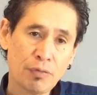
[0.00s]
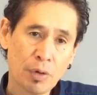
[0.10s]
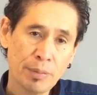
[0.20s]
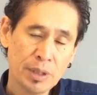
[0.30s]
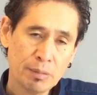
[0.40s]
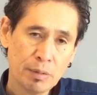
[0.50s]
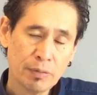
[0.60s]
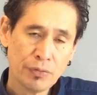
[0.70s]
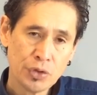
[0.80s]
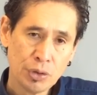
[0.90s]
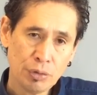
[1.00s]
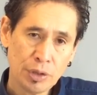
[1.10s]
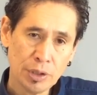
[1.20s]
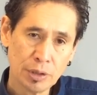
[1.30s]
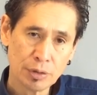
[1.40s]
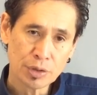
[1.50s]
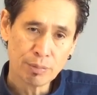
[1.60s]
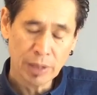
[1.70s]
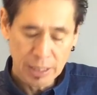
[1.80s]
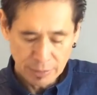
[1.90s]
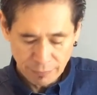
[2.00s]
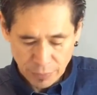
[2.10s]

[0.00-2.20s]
for a minimum of 2 years by the